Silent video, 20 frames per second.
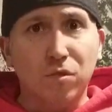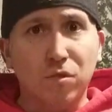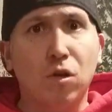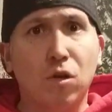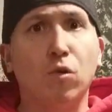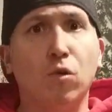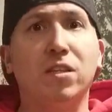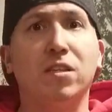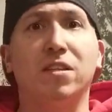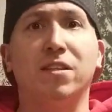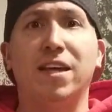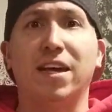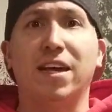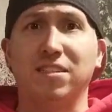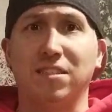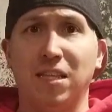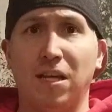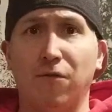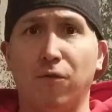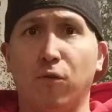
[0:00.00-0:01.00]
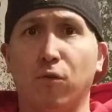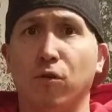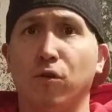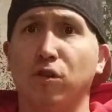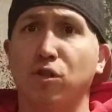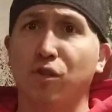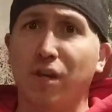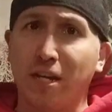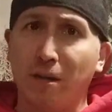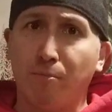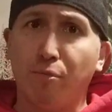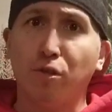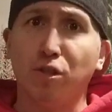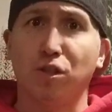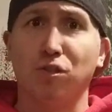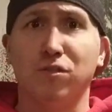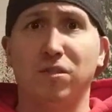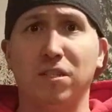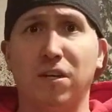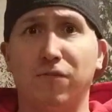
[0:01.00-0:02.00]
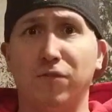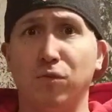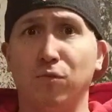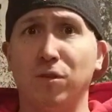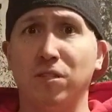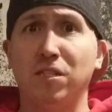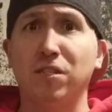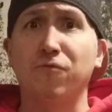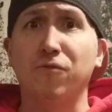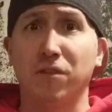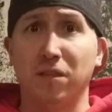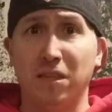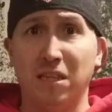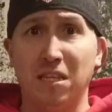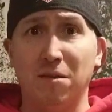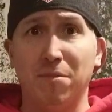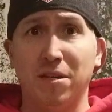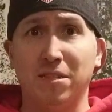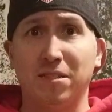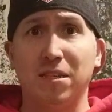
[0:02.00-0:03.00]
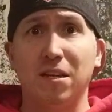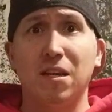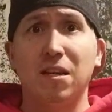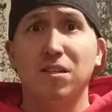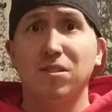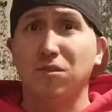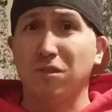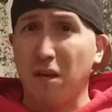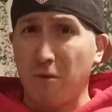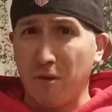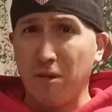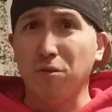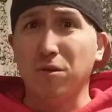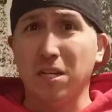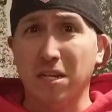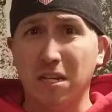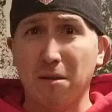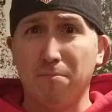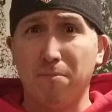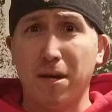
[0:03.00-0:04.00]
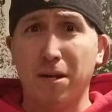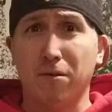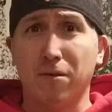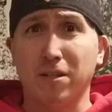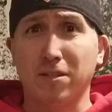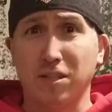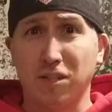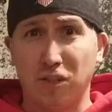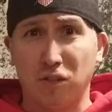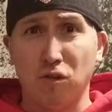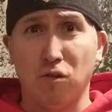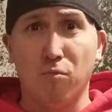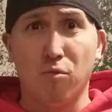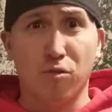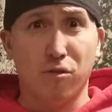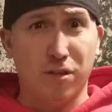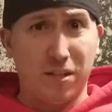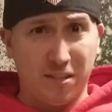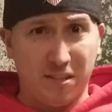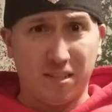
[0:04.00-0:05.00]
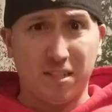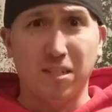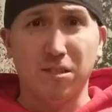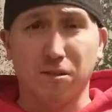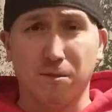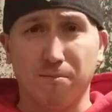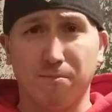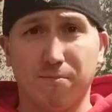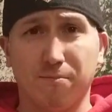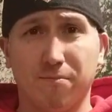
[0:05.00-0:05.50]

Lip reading: go to the next level or try to push yourself to a different limit so that way you can get better as a snowboarder and a skier.